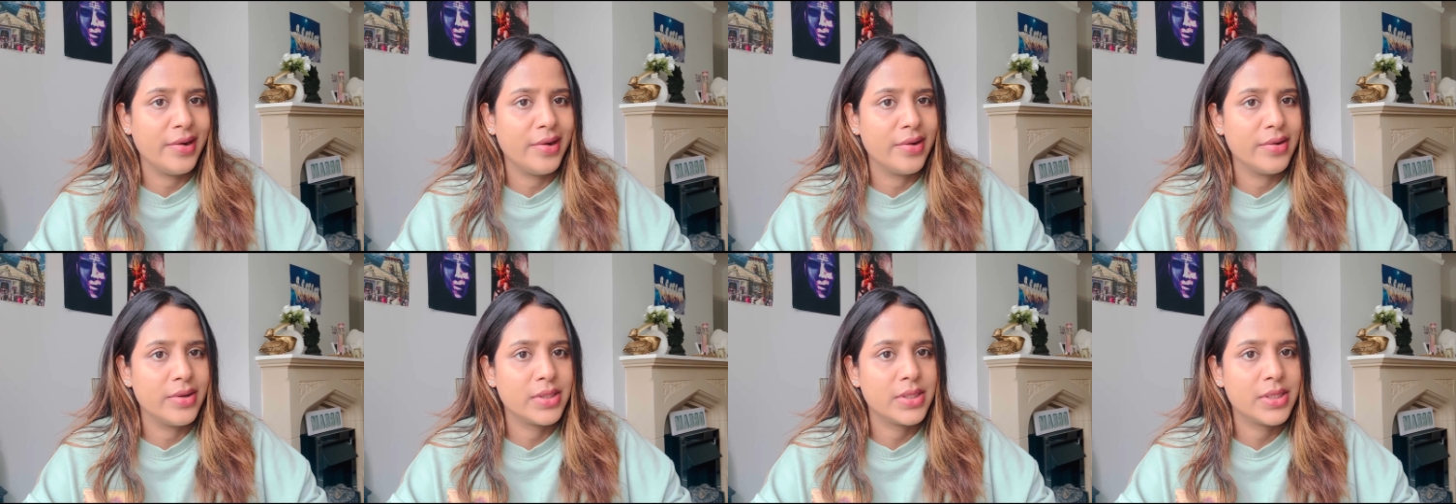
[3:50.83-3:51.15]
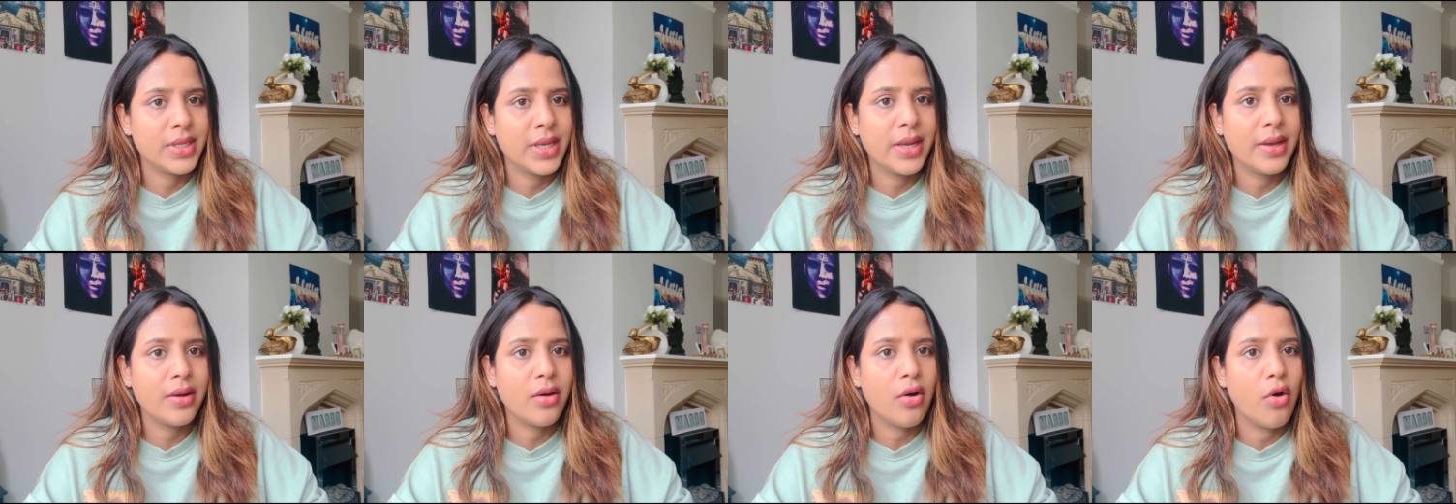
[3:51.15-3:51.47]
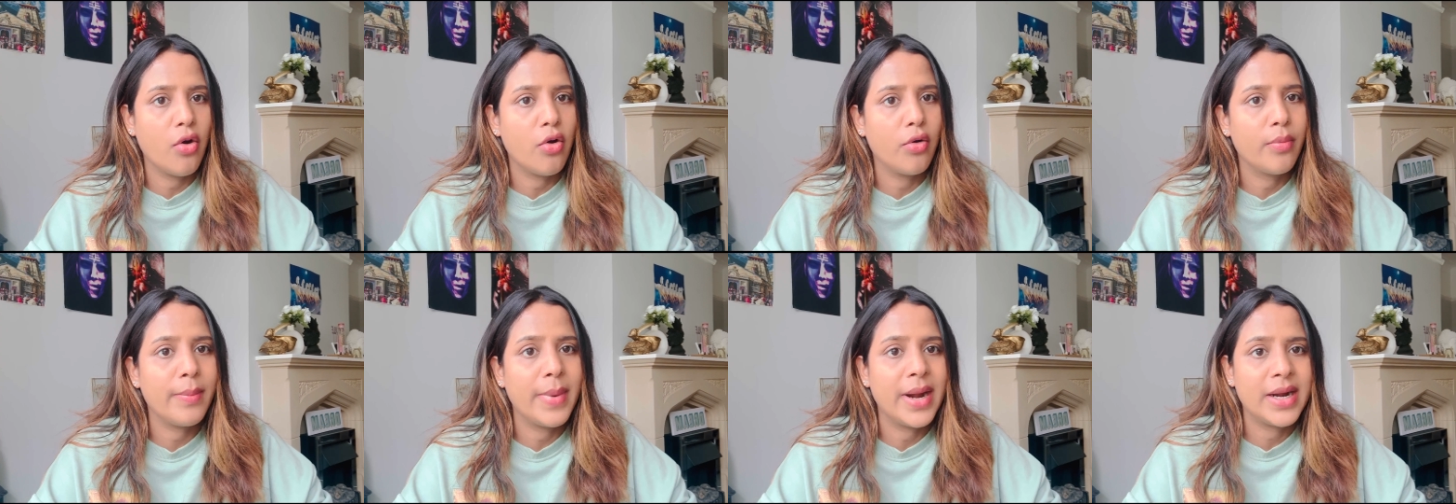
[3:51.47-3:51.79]
nursing
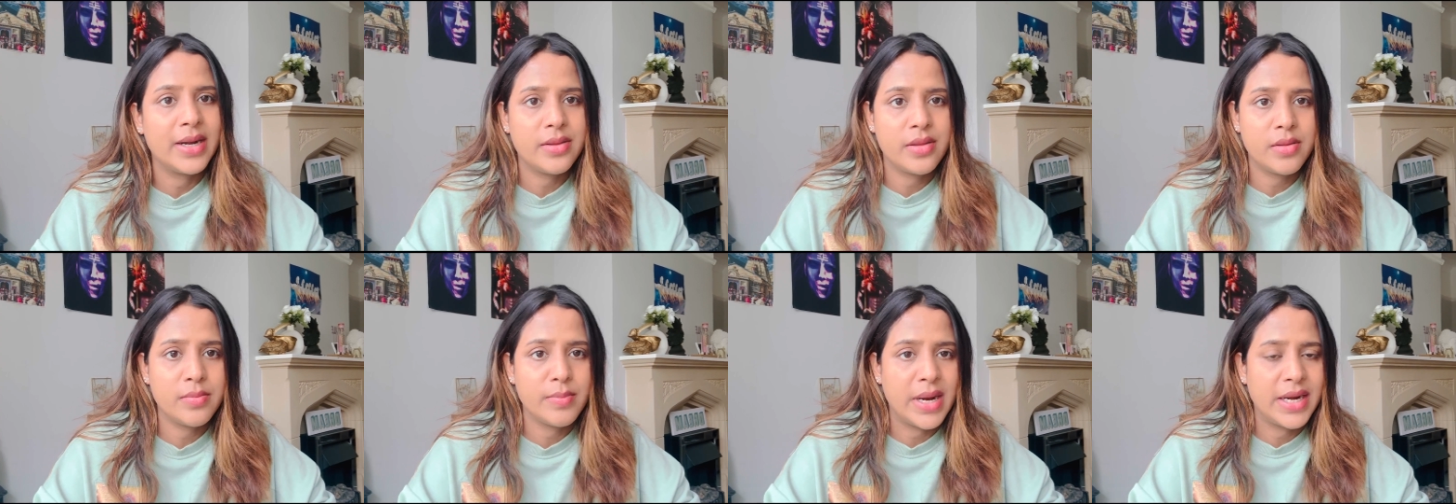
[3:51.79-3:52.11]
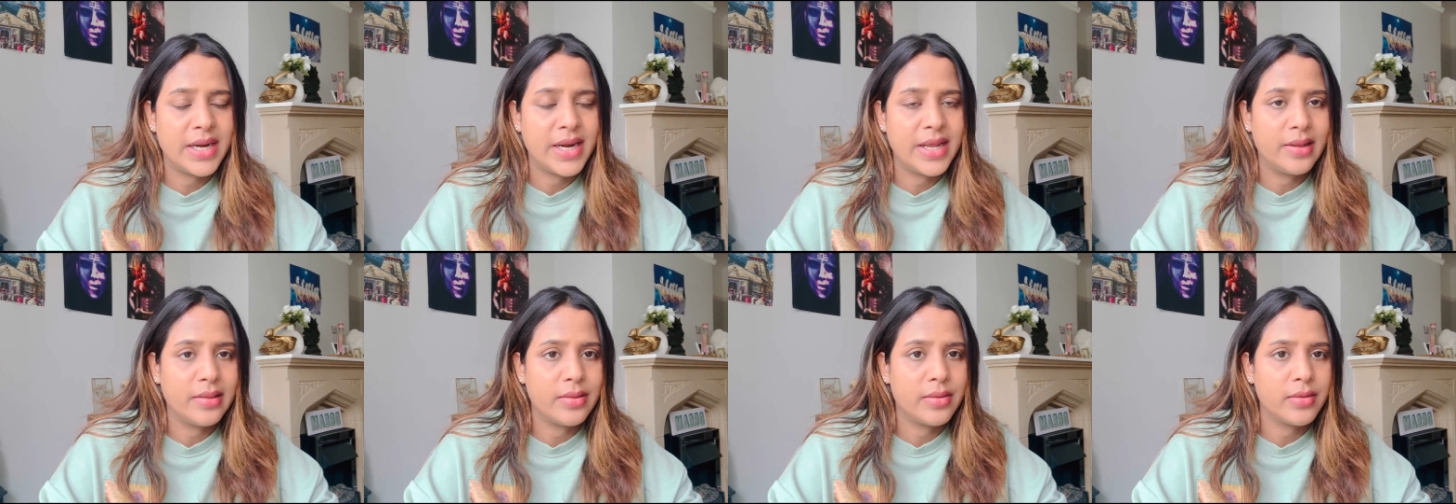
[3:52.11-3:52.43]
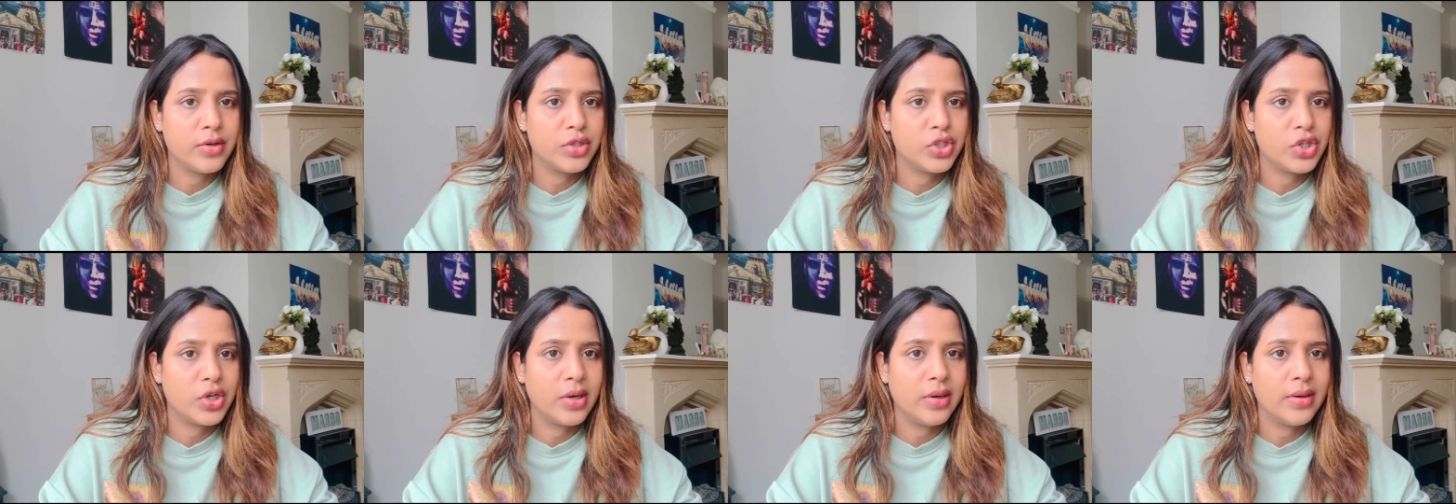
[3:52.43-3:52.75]
or medical
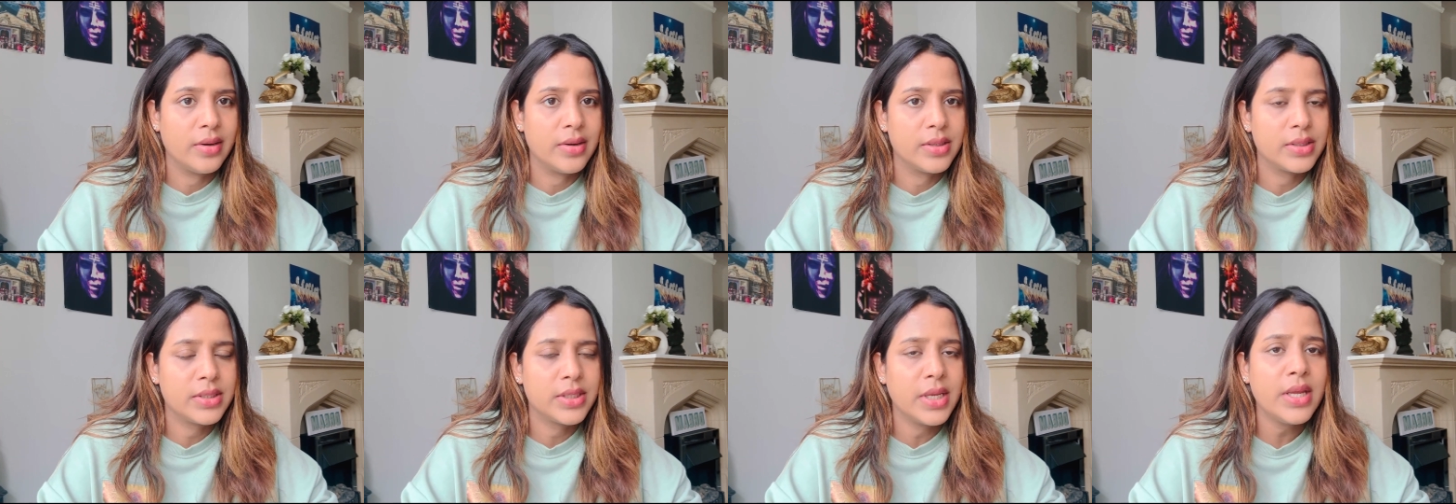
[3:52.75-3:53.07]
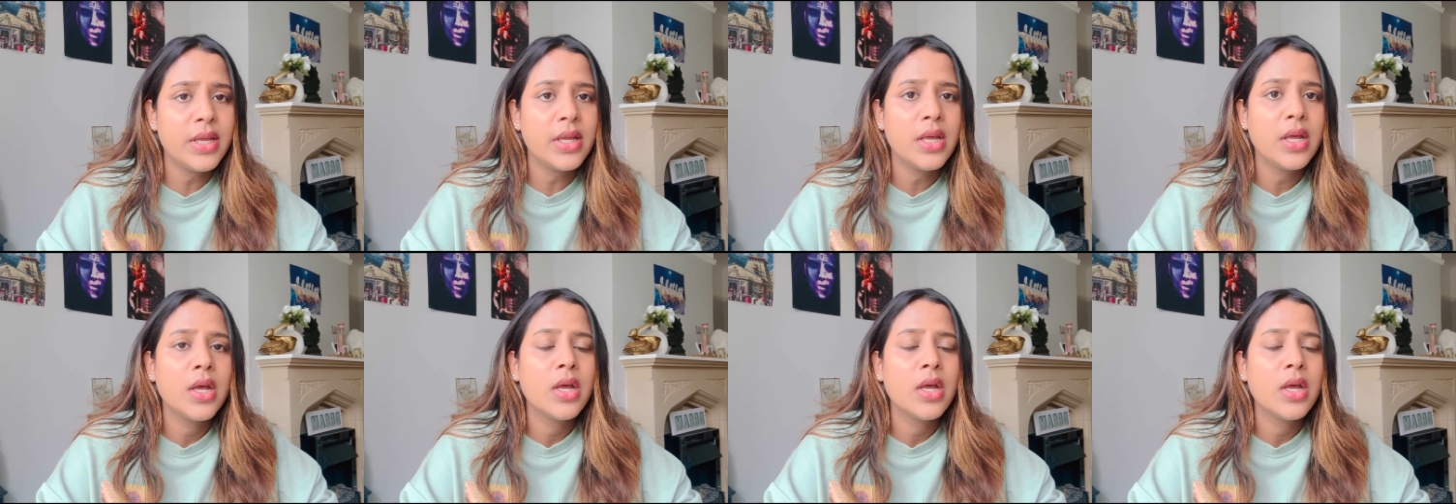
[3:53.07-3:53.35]
surgical nursing.